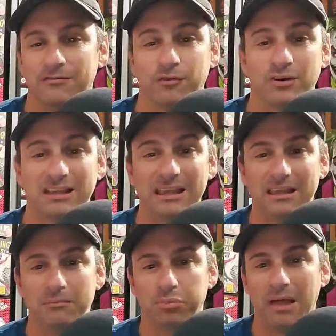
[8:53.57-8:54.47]
for King
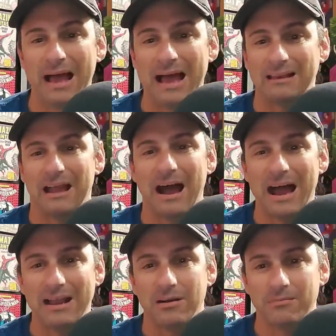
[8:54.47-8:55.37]
in Black,
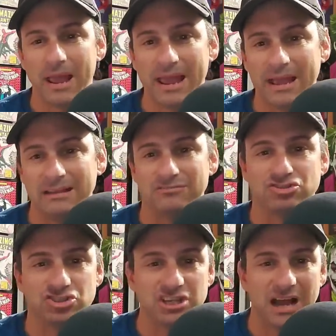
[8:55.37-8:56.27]
Iron Man,
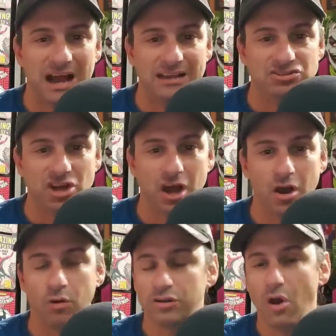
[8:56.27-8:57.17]
G.I.
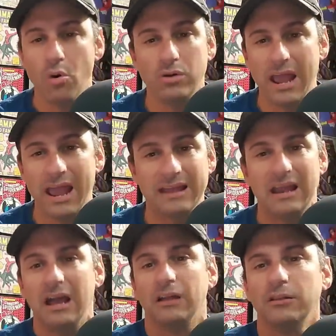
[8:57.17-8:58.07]
Joe, Conan,
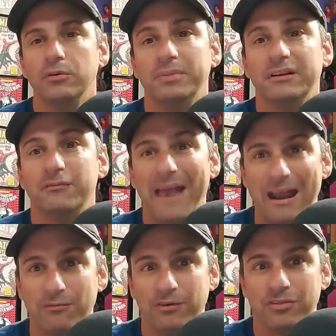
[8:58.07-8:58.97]
a little bit of
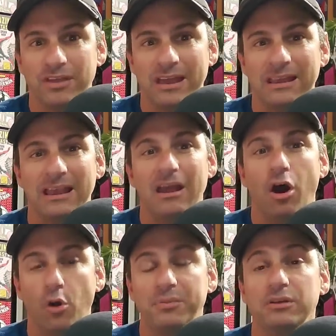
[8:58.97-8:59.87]
everything.
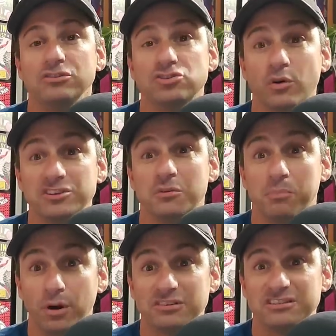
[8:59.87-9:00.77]
Hope you enjoyed your
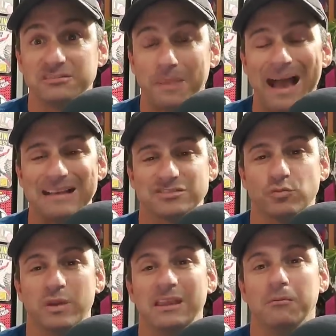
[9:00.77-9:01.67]
books this
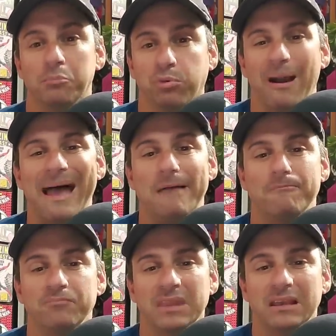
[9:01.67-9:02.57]
past week, Brett.
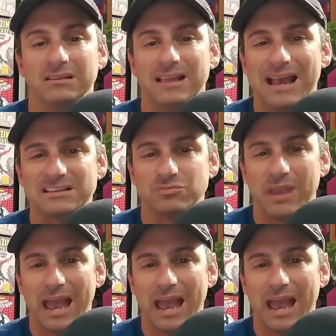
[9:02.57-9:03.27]
Next, we